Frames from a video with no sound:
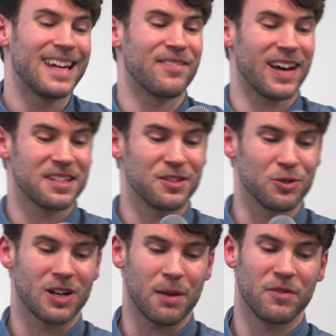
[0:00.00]
If that isn't
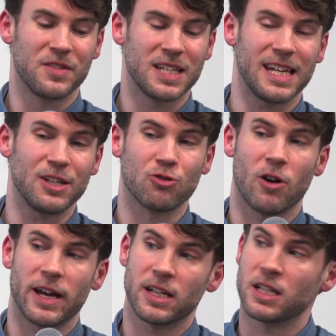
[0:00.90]
your cup of tea,
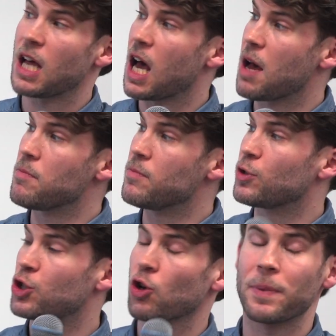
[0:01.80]
try and
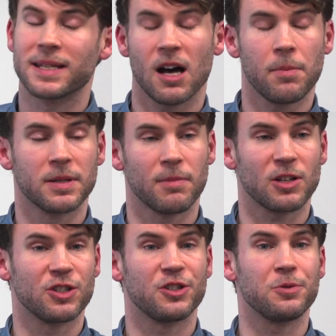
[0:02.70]
chop it up as
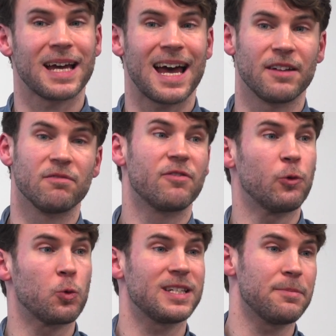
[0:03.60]
much as you can
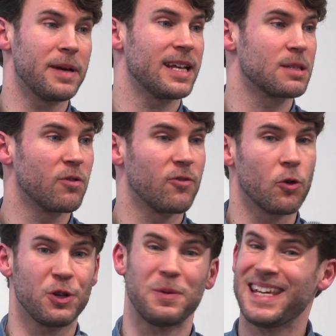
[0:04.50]
40 minutes
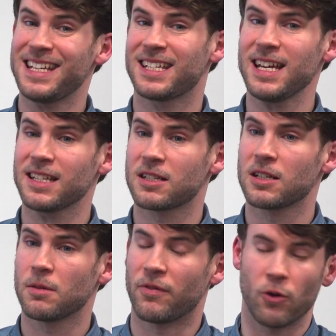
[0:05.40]
before you eat it,
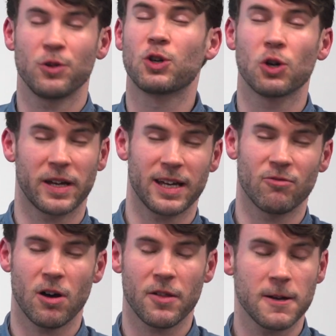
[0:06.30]
before you cook it
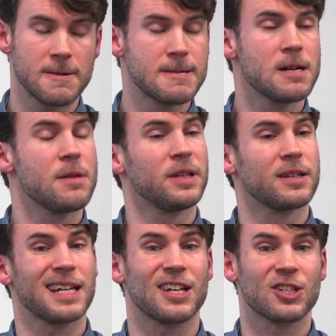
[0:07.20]
rather,
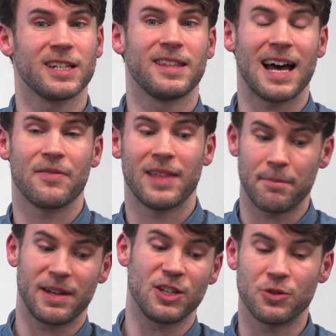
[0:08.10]
because actually
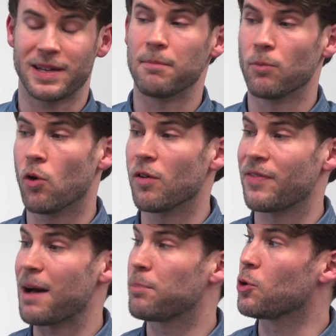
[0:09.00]
that means you get more of
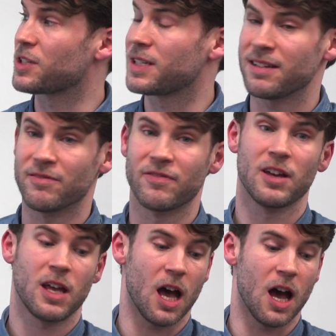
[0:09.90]
that positive
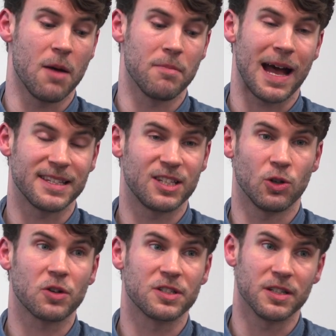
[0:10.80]

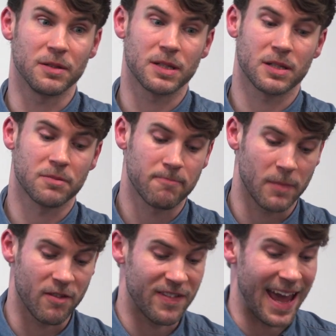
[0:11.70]
antioxidants
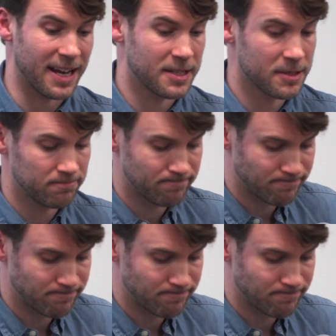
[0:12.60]
effect.